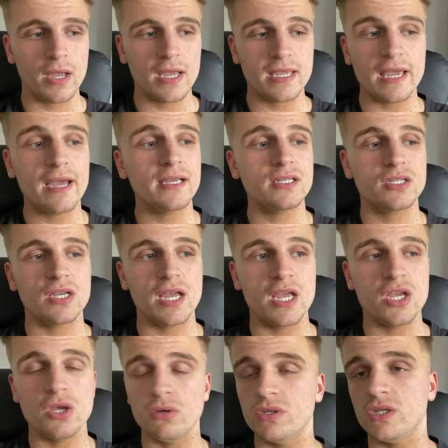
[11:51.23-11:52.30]
Yes, it
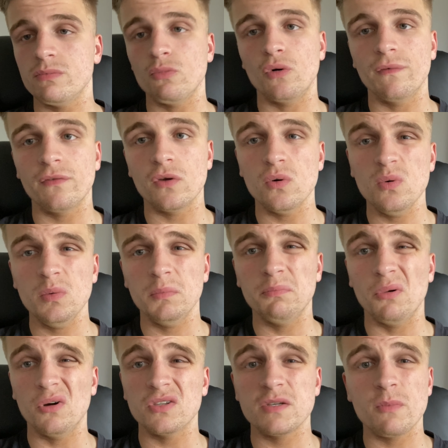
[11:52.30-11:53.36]
uses more fuel,
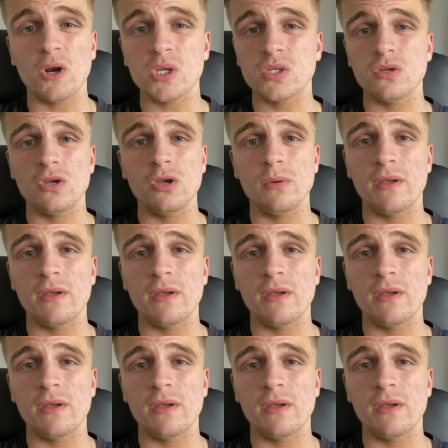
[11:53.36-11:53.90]
but to be honest with you,